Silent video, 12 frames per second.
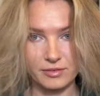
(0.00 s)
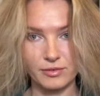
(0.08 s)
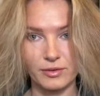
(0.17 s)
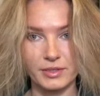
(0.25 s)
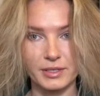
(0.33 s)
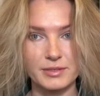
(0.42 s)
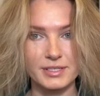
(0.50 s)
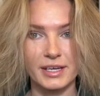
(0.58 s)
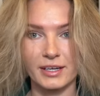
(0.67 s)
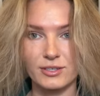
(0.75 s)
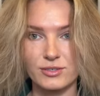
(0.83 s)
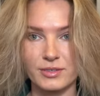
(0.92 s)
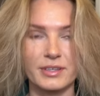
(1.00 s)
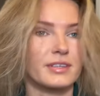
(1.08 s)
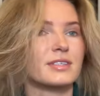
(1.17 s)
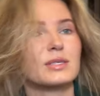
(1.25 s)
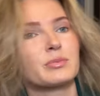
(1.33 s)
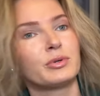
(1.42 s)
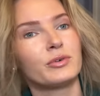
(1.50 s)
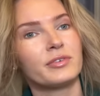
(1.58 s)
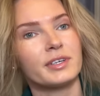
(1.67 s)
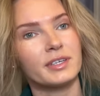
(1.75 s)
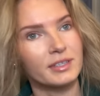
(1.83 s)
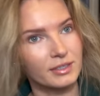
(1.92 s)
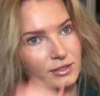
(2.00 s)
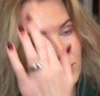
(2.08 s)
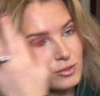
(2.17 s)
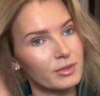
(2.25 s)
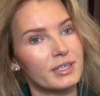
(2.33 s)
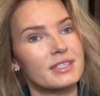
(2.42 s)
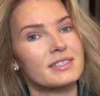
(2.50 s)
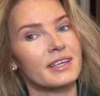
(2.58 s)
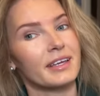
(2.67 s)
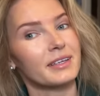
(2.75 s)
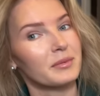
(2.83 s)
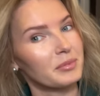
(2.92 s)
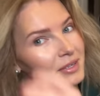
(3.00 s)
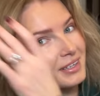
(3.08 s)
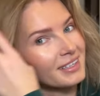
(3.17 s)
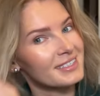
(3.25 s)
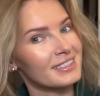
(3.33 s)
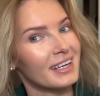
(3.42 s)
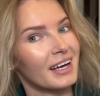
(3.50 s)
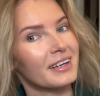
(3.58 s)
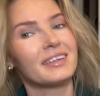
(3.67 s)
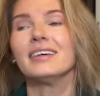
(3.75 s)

Only it was actually this poofy to an extent. It's not.